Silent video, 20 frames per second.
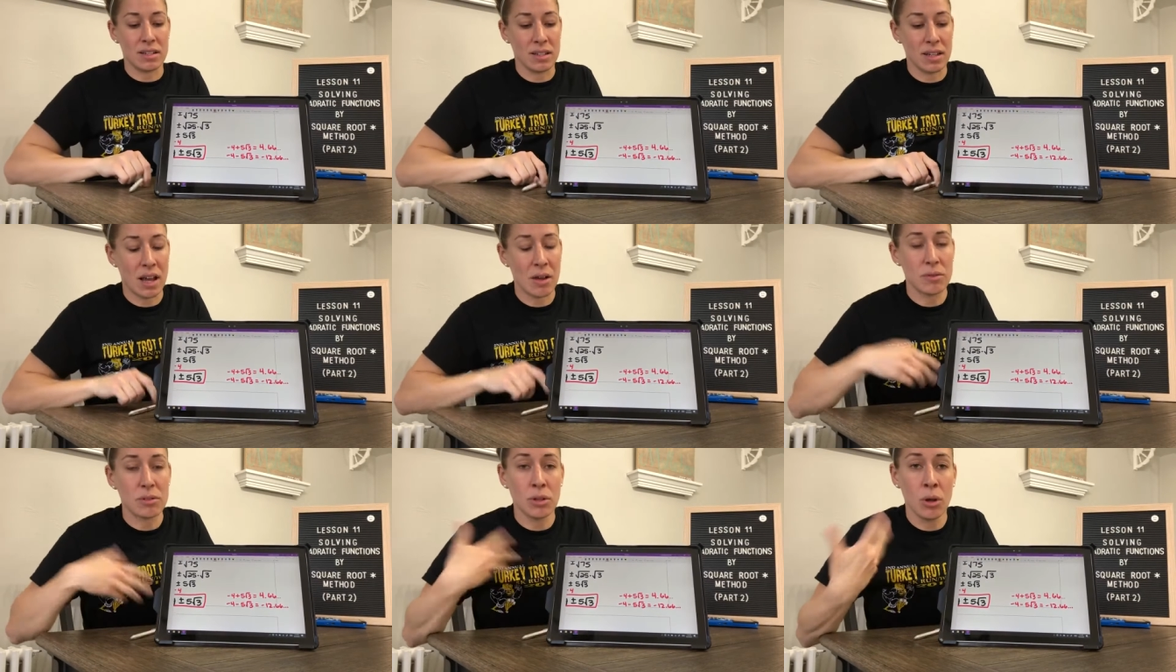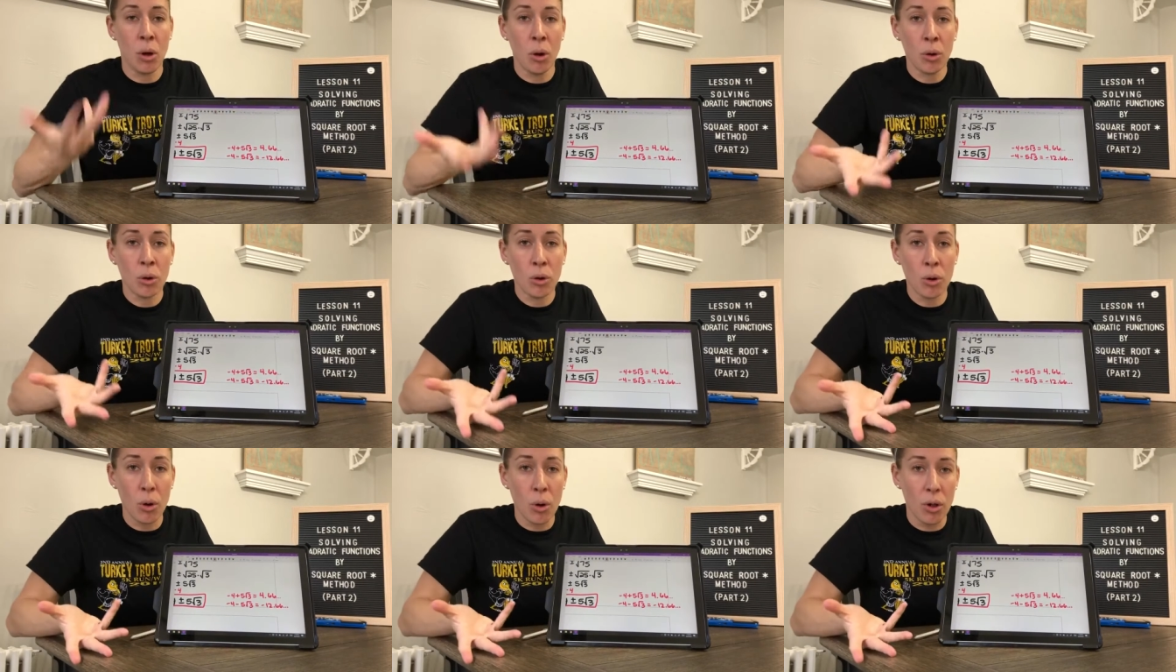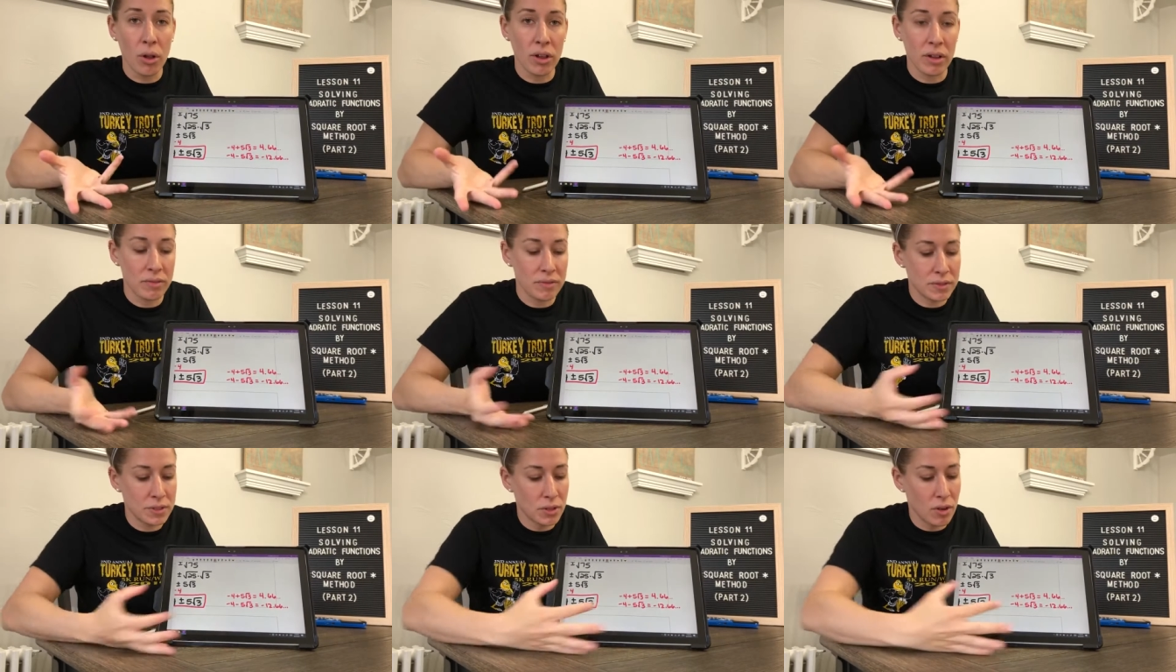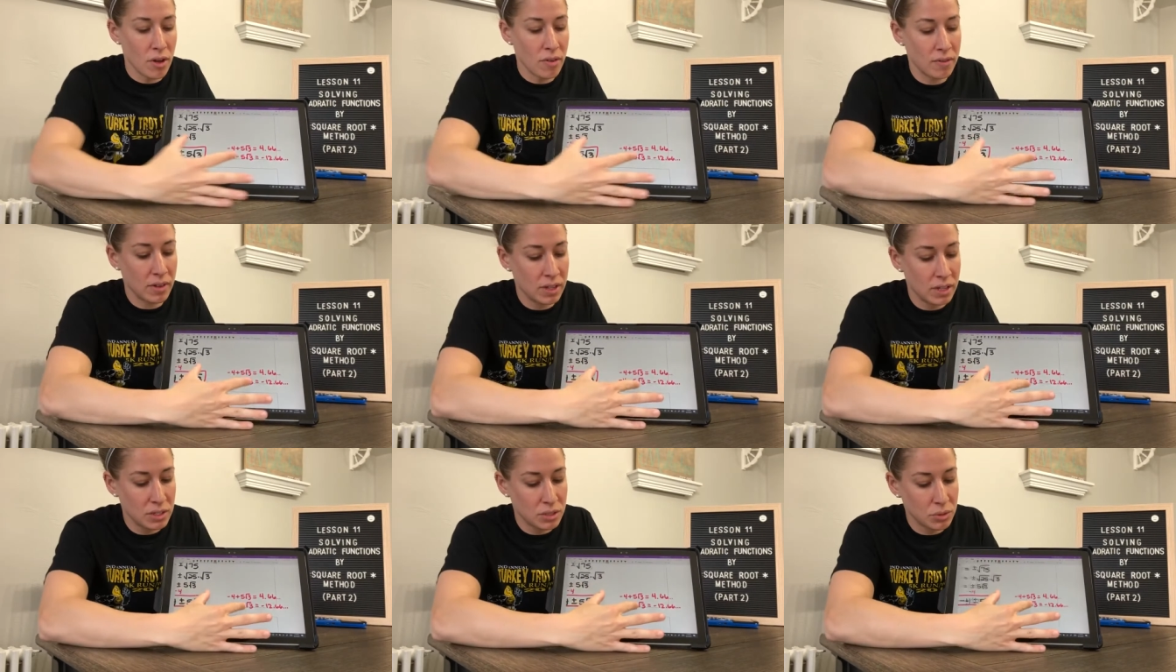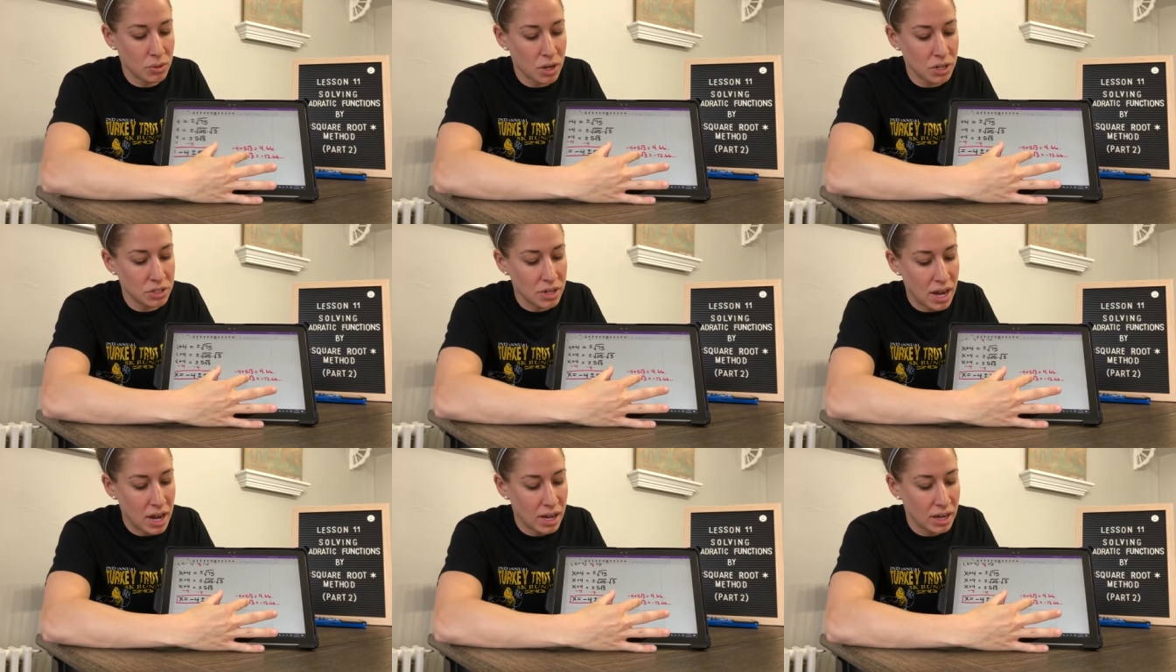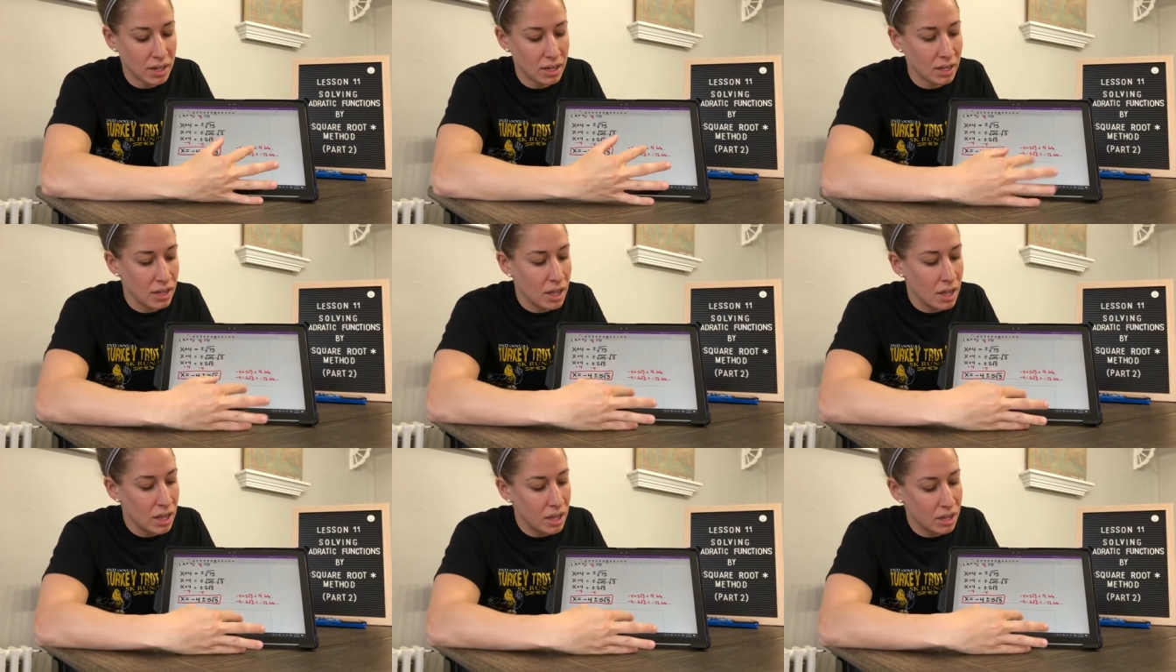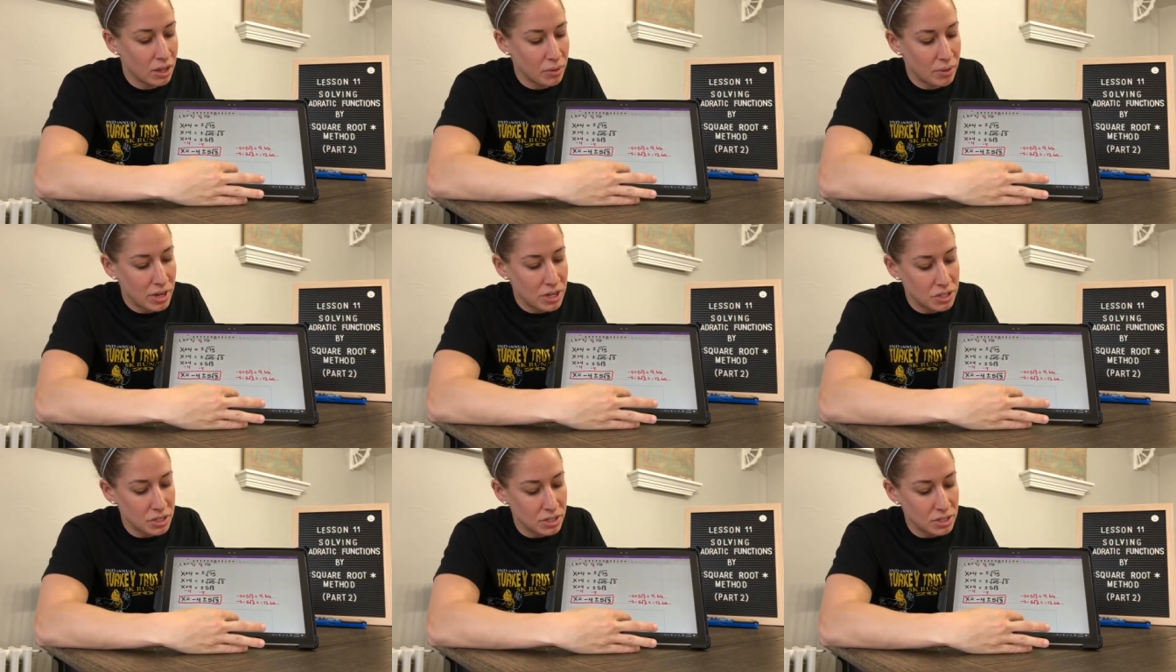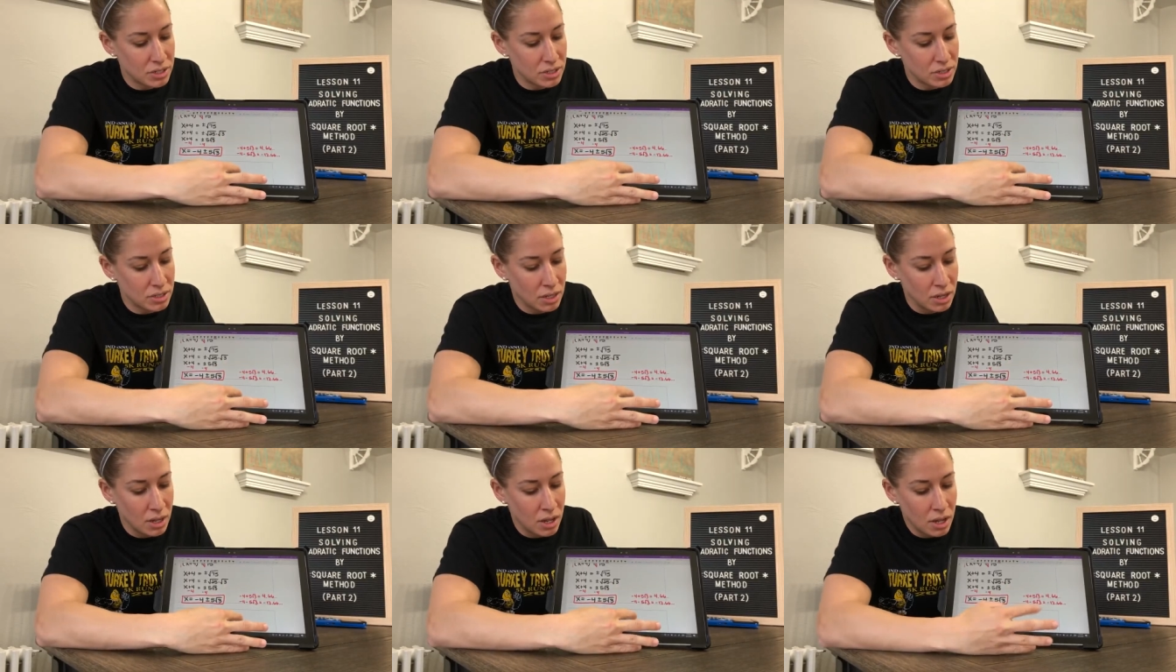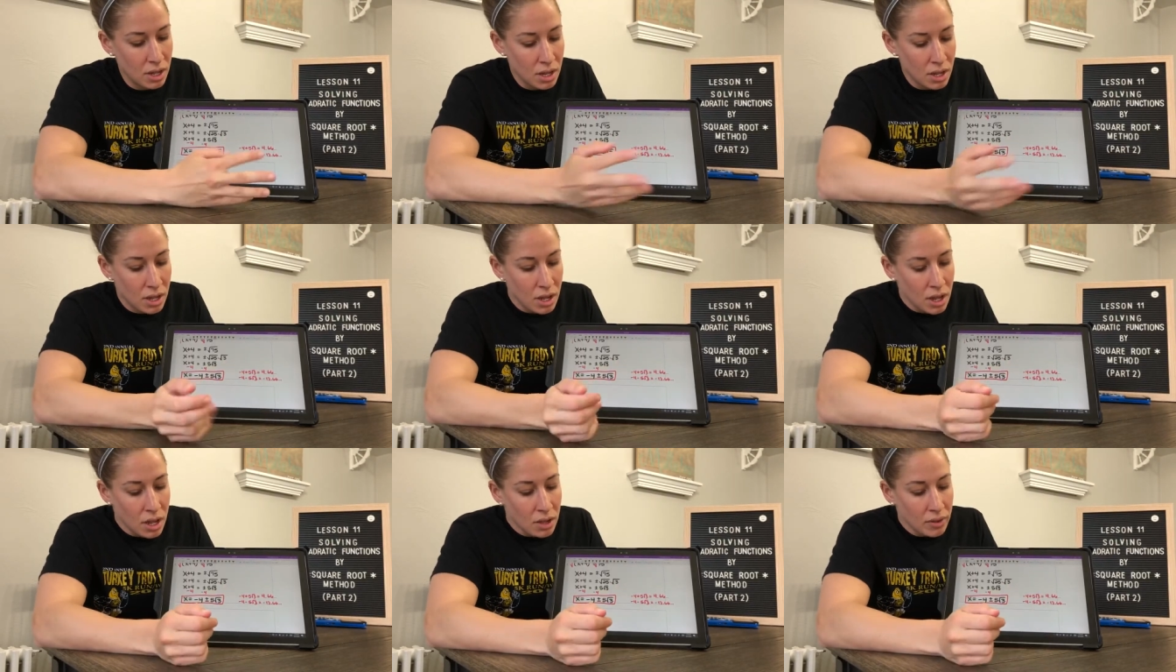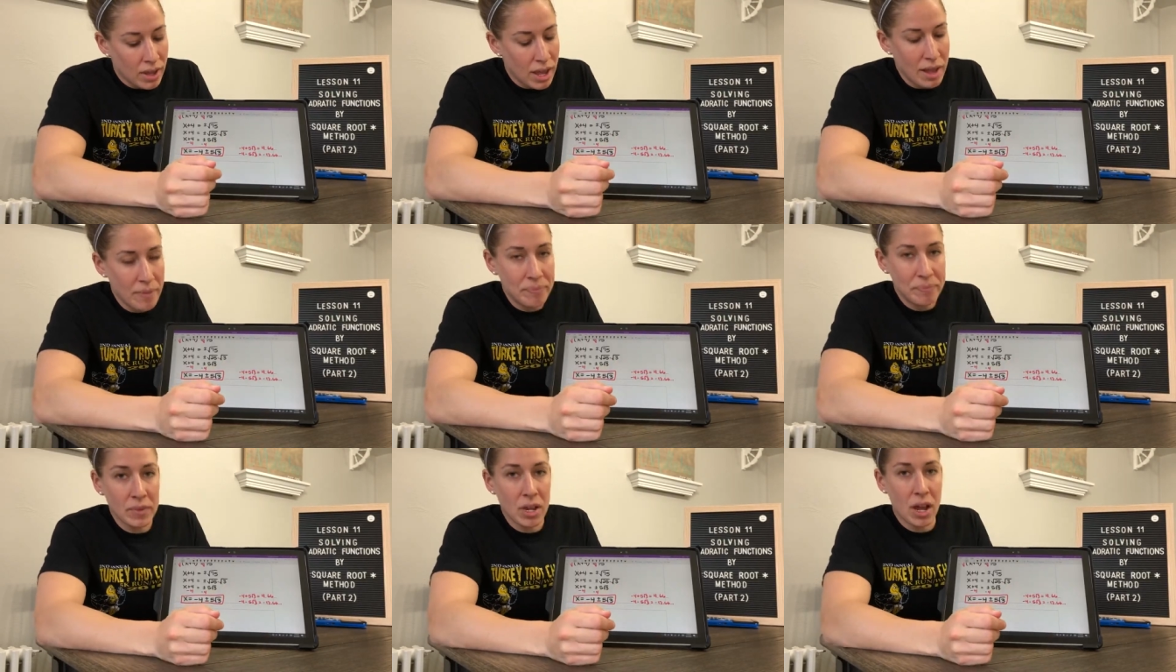and that was the whole goal of solving these quadratic equations. Okay,